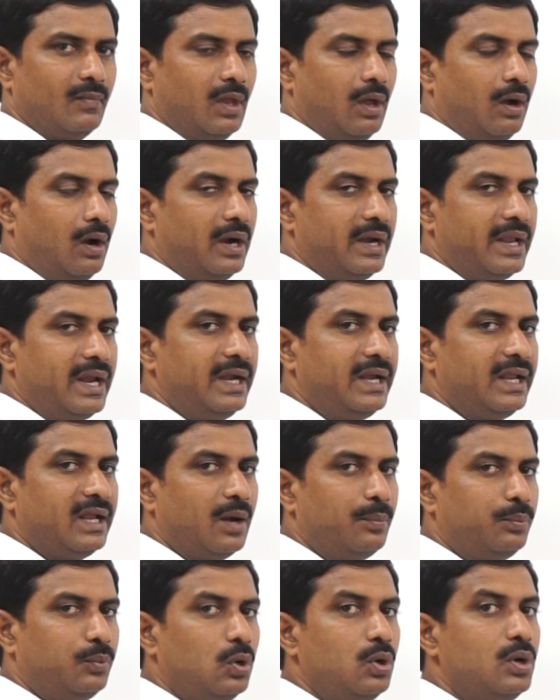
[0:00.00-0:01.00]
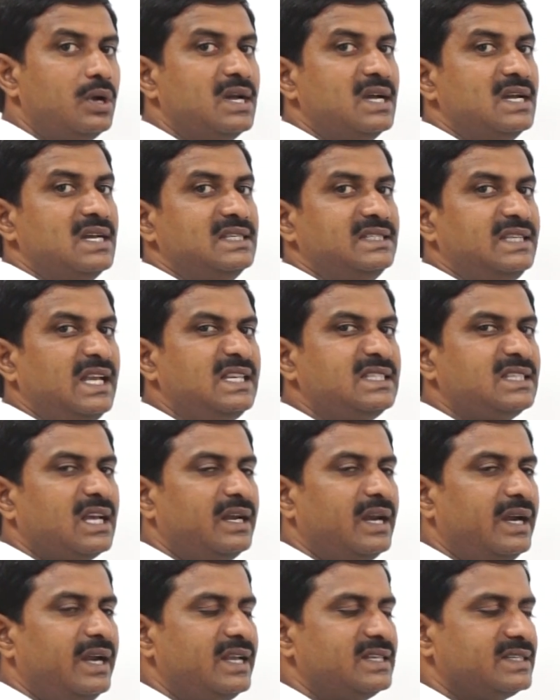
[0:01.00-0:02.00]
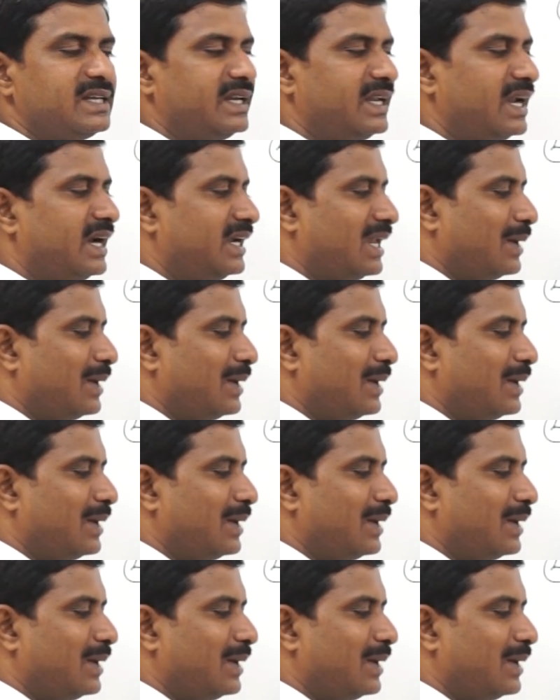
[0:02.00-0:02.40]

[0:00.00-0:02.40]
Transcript: On heating up to 600 degree centigrade